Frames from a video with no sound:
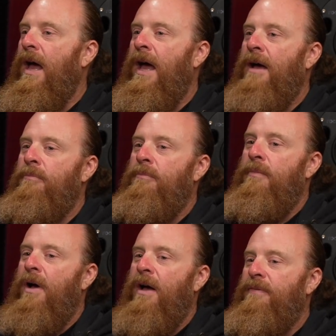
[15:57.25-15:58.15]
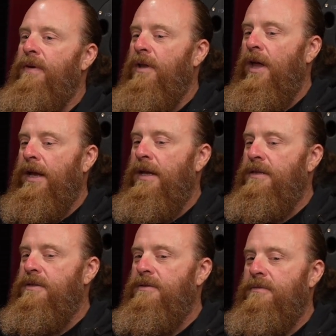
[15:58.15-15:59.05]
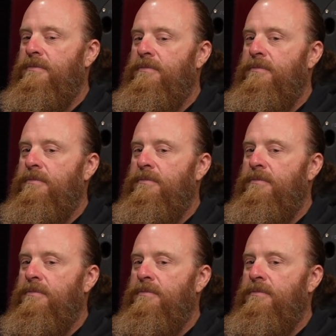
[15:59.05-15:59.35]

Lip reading: I feel like it's